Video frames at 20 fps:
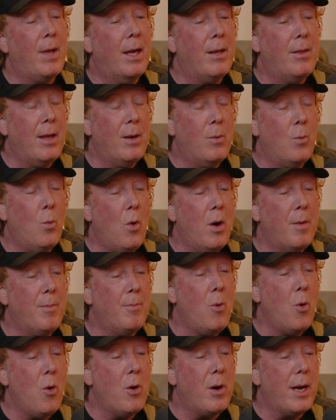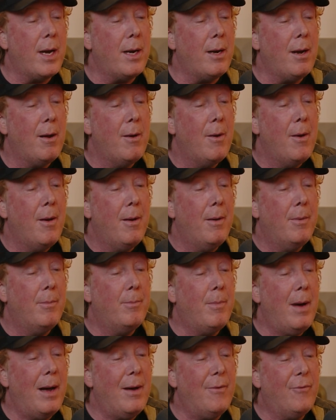And then one morning,
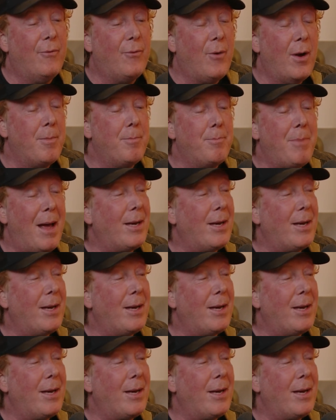my friend